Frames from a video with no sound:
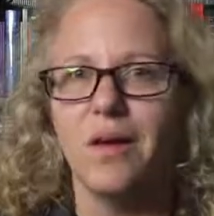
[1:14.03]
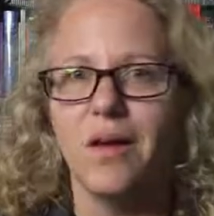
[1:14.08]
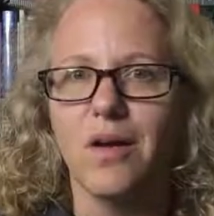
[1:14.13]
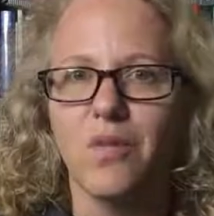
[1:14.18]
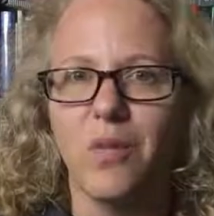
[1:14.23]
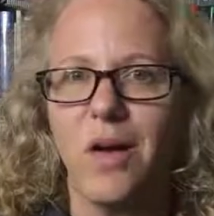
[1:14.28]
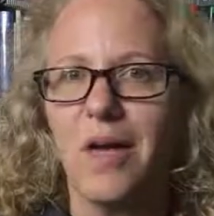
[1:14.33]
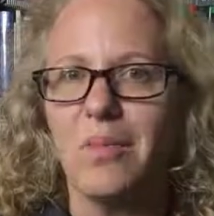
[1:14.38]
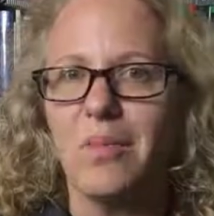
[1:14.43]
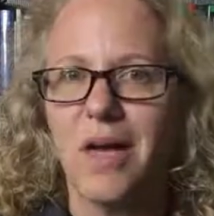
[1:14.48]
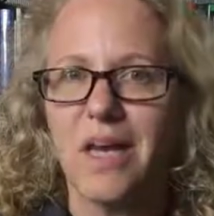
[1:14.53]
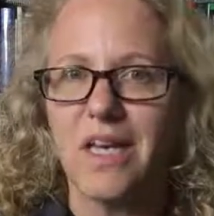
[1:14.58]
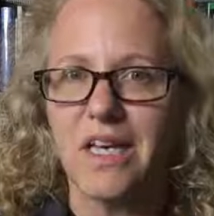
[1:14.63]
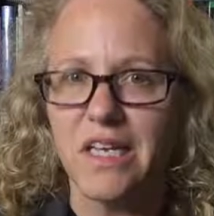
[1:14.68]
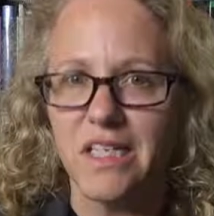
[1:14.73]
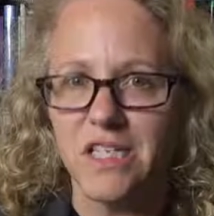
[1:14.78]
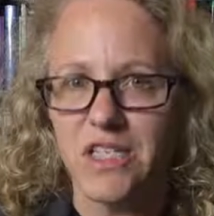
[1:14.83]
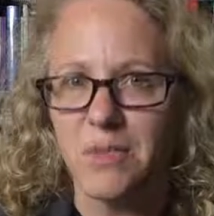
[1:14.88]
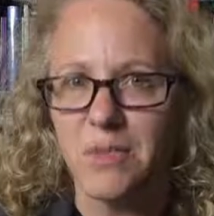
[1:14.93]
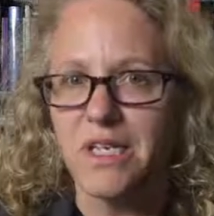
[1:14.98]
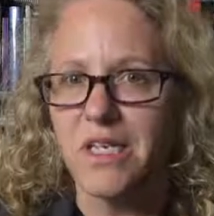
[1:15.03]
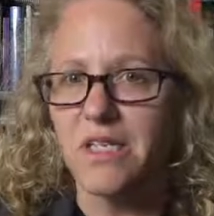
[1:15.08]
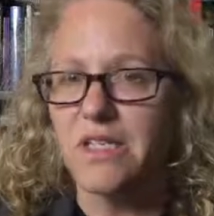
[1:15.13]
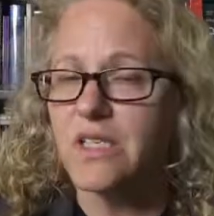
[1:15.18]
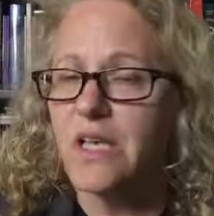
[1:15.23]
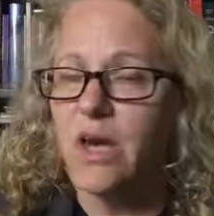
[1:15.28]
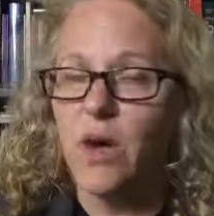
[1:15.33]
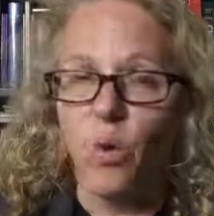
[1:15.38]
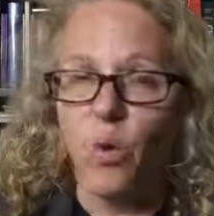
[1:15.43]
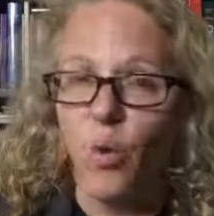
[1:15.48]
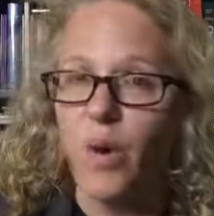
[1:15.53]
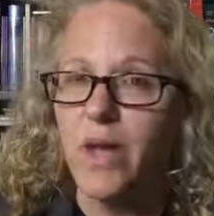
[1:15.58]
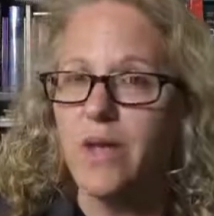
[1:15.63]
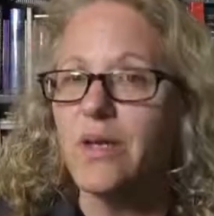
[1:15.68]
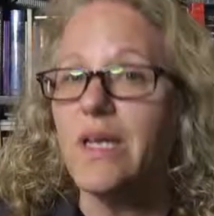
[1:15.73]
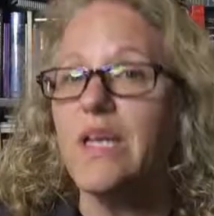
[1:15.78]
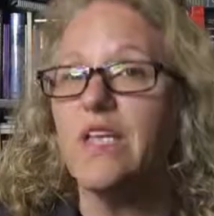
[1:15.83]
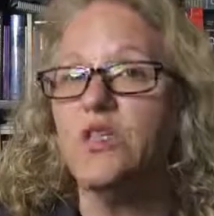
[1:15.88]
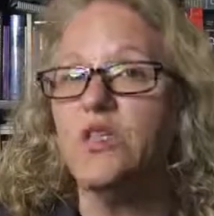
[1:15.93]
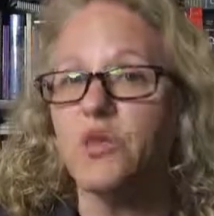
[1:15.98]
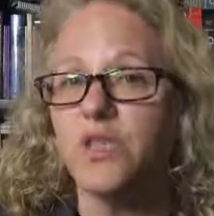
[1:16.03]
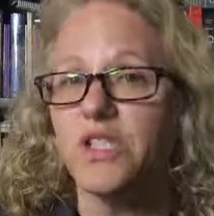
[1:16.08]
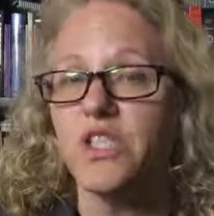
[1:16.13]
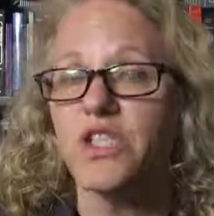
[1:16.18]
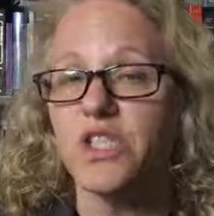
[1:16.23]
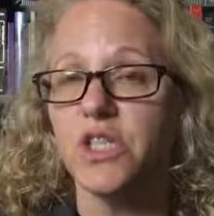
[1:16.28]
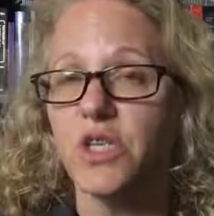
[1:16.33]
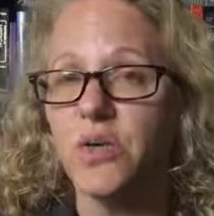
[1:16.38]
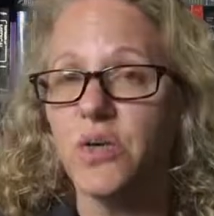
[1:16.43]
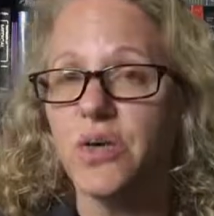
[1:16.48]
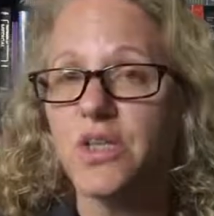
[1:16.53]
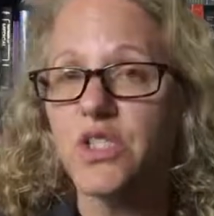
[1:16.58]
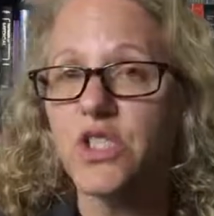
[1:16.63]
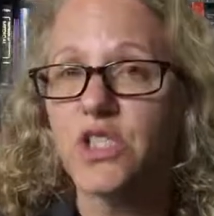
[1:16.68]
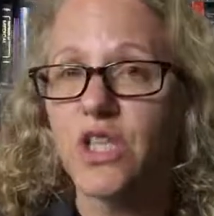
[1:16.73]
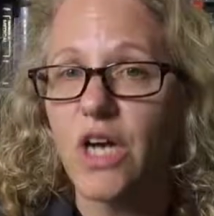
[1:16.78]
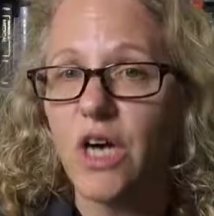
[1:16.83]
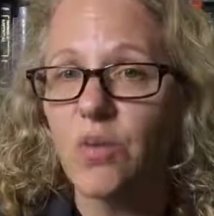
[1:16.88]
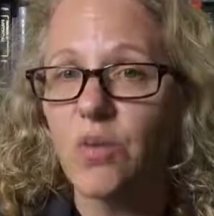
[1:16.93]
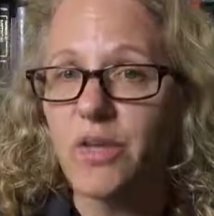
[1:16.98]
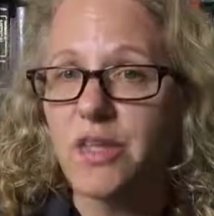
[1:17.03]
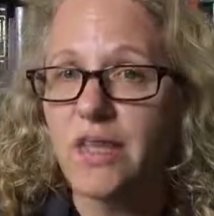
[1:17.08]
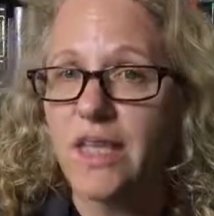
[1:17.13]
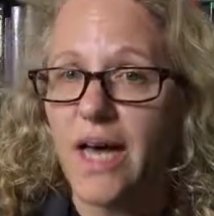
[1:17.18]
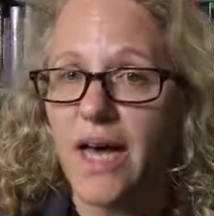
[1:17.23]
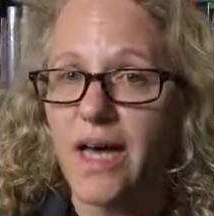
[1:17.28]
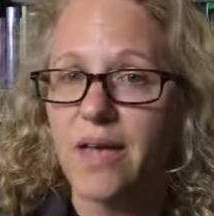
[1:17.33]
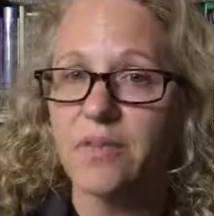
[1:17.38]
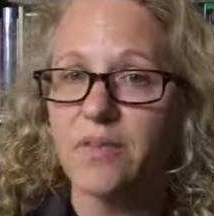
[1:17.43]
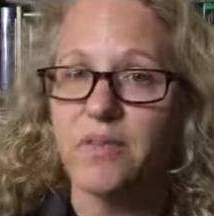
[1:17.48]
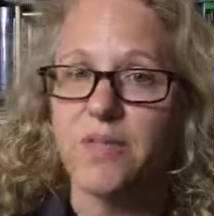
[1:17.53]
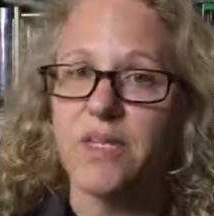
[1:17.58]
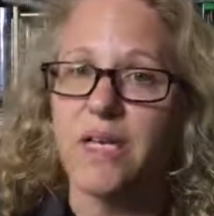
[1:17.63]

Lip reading: rate mechanism is? What interests you? Start with that.